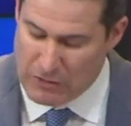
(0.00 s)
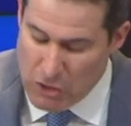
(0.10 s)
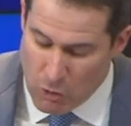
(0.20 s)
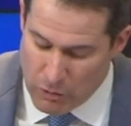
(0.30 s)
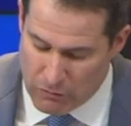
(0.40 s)

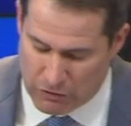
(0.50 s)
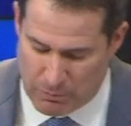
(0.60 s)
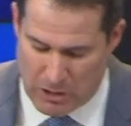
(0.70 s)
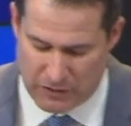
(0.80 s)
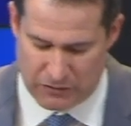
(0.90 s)
Having no real
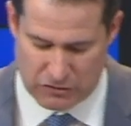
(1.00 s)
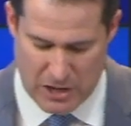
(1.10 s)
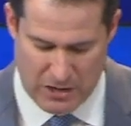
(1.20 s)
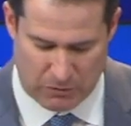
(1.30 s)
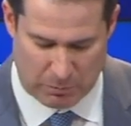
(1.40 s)
response to
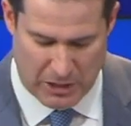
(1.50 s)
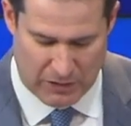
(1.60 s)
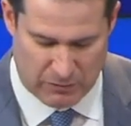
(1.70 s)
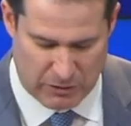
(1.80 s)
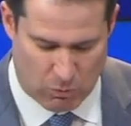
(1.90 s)
China's
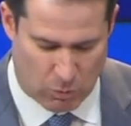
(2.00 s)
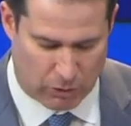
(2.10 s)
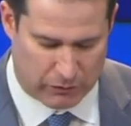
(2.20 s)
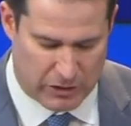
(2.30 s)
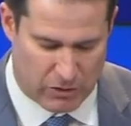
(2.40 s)
plan to be the
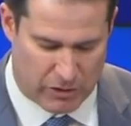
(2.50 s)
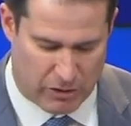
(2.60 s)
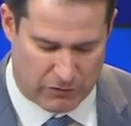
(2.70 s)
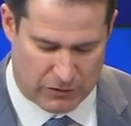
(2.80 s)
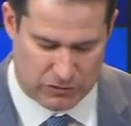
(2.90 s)
world leader
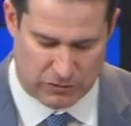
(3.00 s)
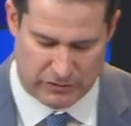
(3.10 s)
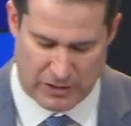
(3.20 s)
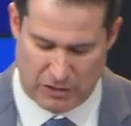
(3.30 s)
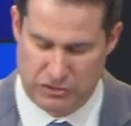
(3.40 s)
in
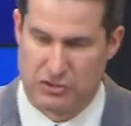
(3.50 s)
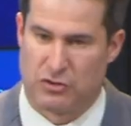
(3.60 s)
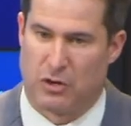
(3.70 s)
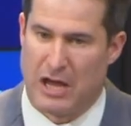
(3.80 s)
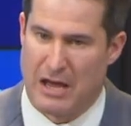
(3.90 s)
artificial
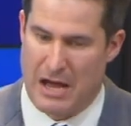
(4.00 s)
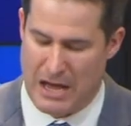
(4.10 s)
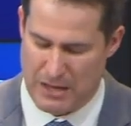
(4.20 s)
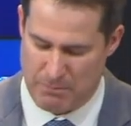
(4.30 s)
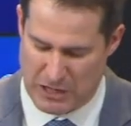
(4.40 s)
intelligence, or AI,